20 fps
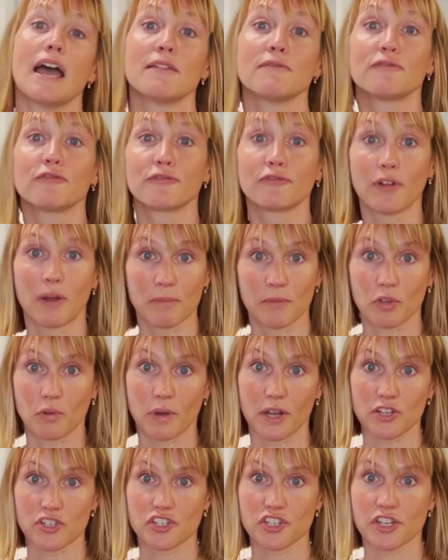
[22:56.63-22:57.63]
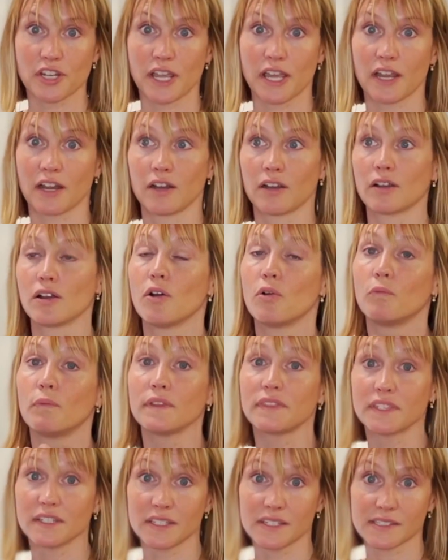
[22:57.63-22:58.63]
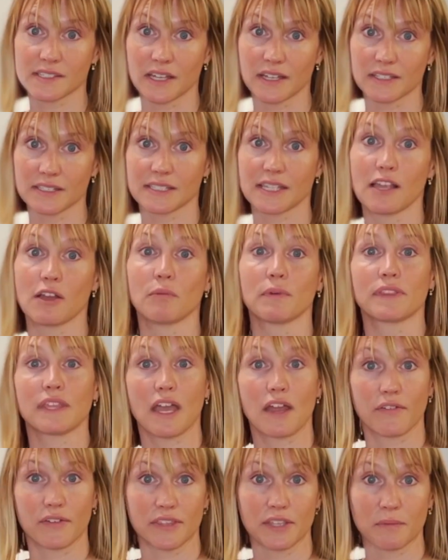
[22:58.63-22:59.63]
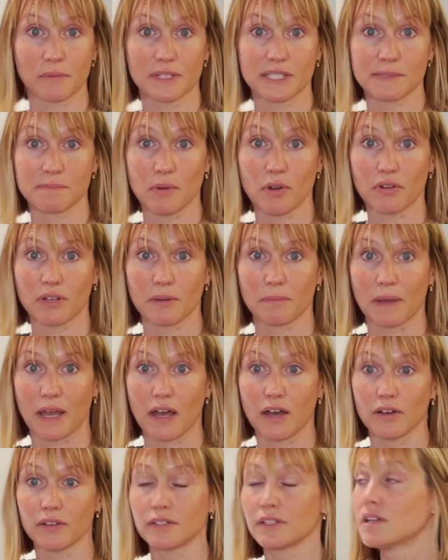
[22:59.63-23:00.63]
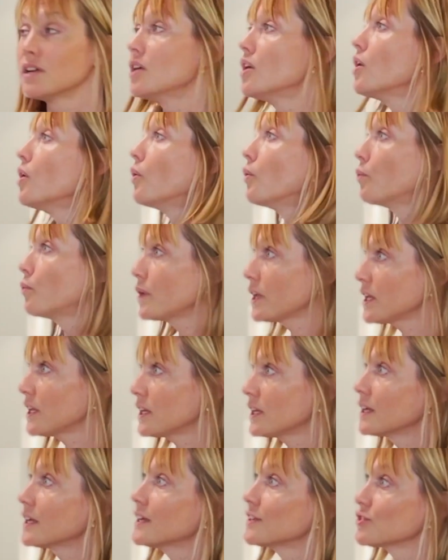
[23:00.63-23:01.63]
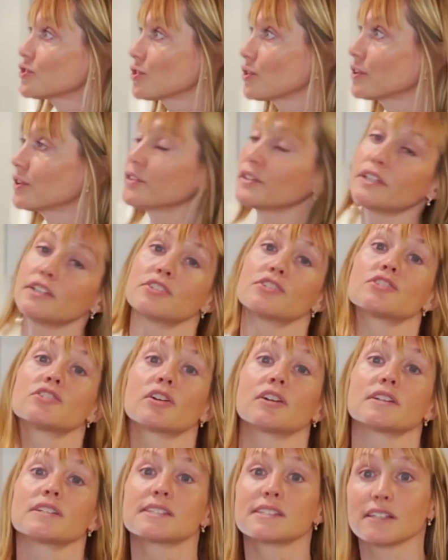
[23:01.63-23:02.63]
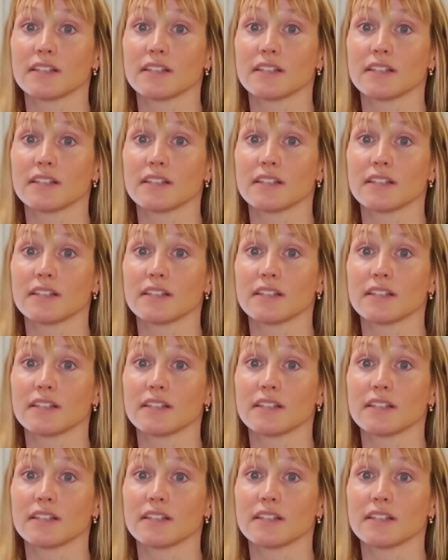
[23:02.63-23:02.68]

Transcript: and from the questionnaire, with the design style, with everything we spoke about, we internally start